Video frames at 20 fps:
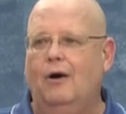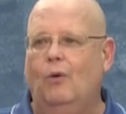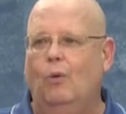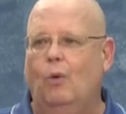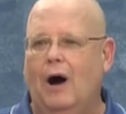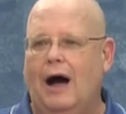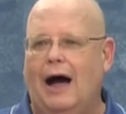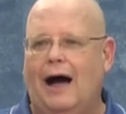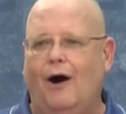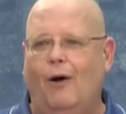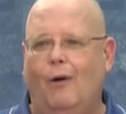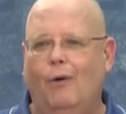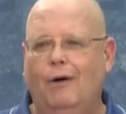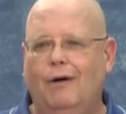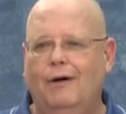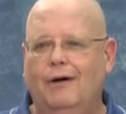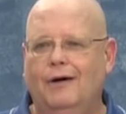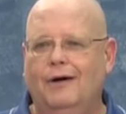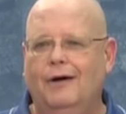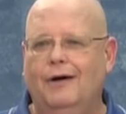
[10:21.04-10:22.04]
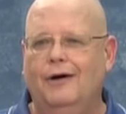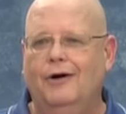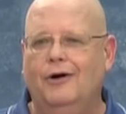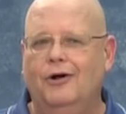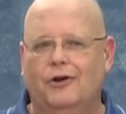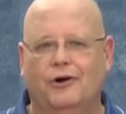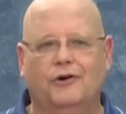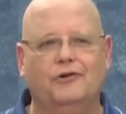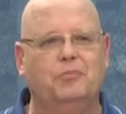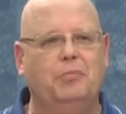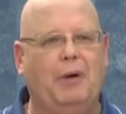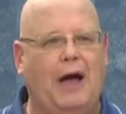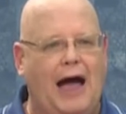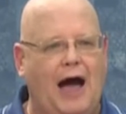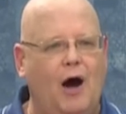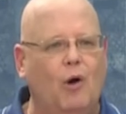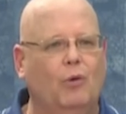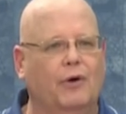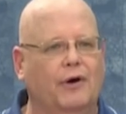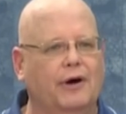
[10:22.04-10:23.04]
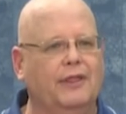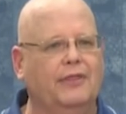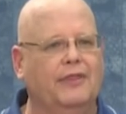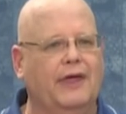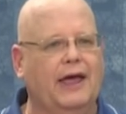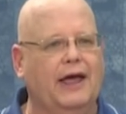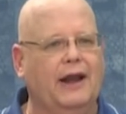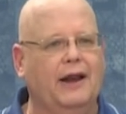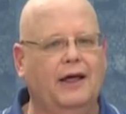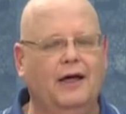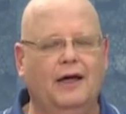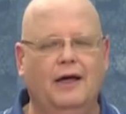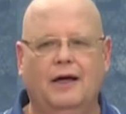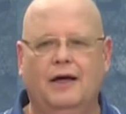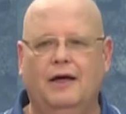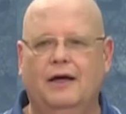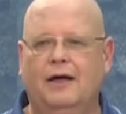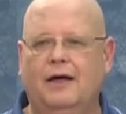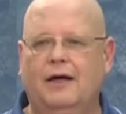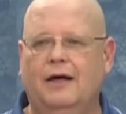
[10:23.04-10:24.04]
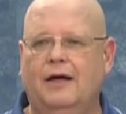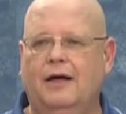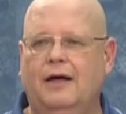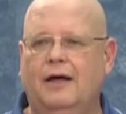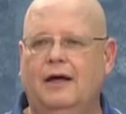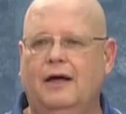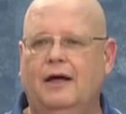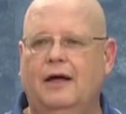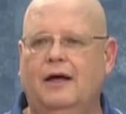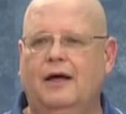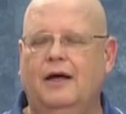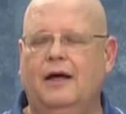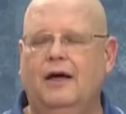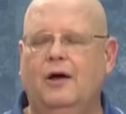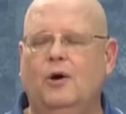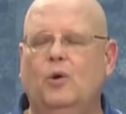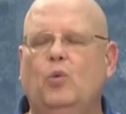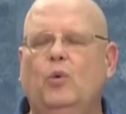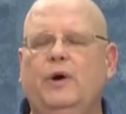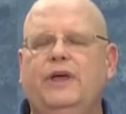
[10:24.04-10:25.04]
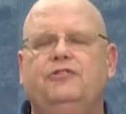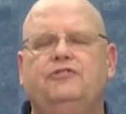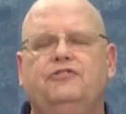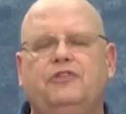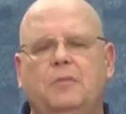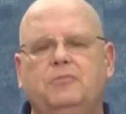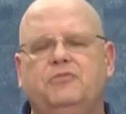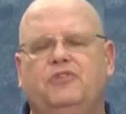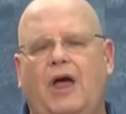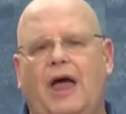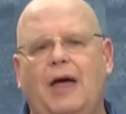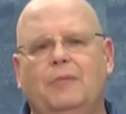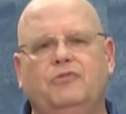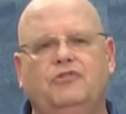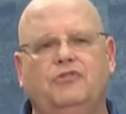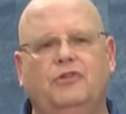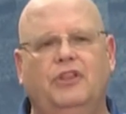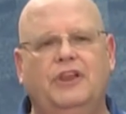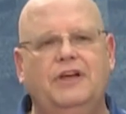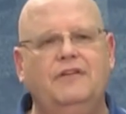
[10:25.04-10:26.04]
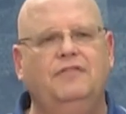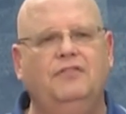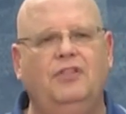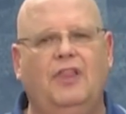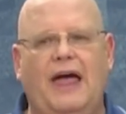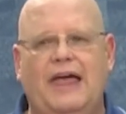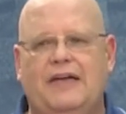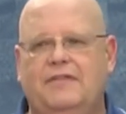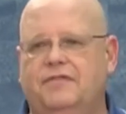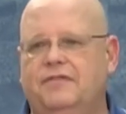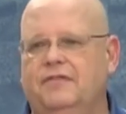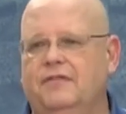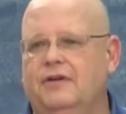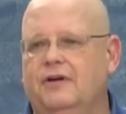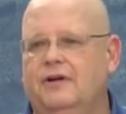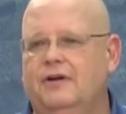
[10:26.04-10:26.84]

wow, there's power in that. We sometimes live life